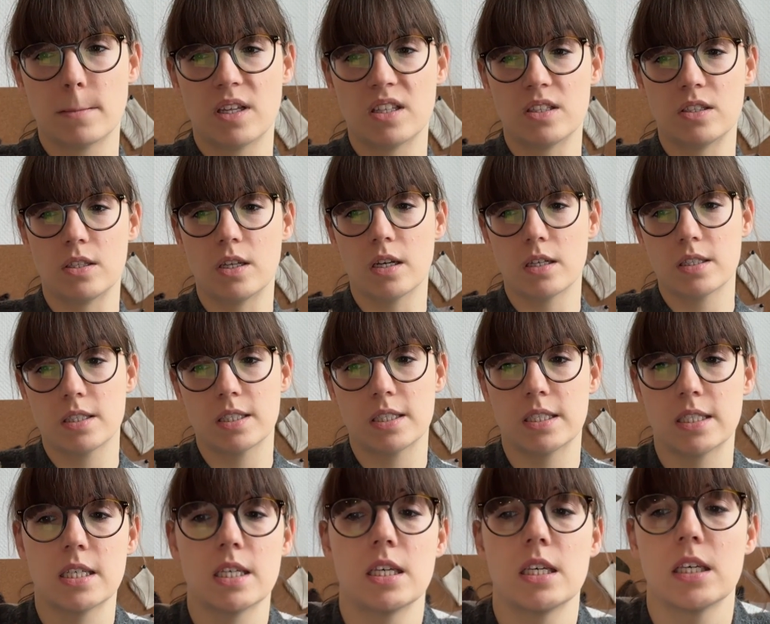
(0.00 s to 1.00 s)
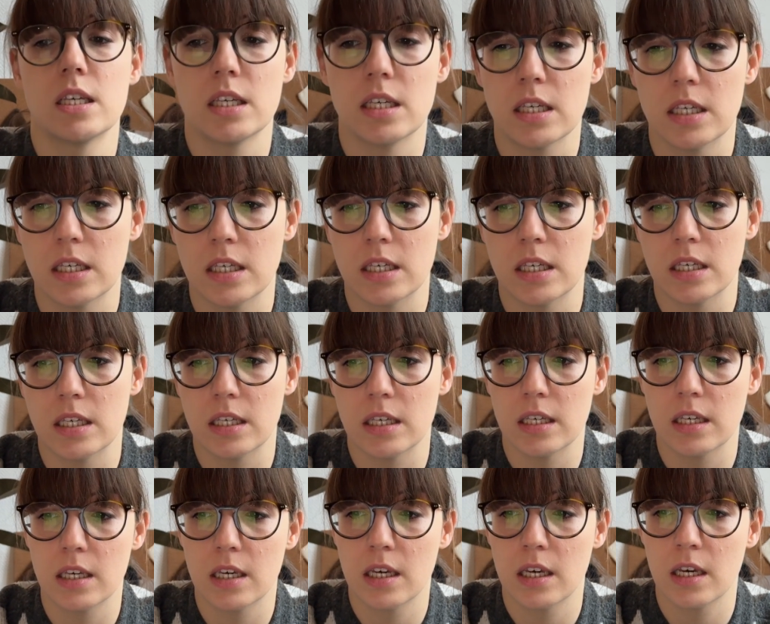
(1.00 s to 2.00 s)

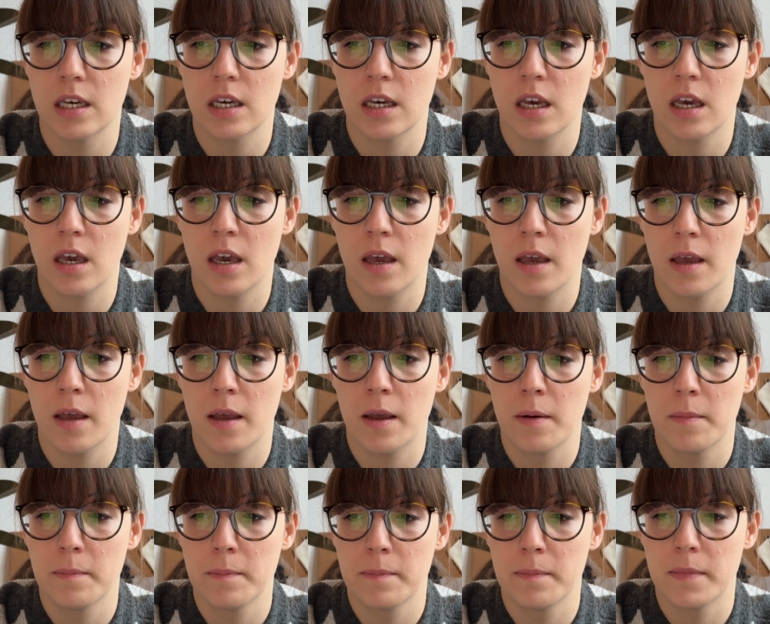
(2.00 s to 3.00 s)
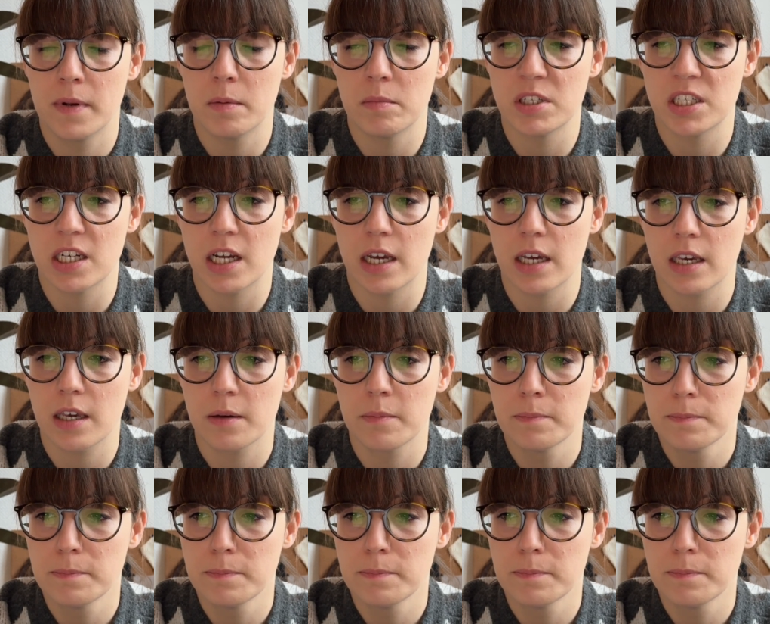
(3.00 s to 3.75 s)
Dusty, let me check,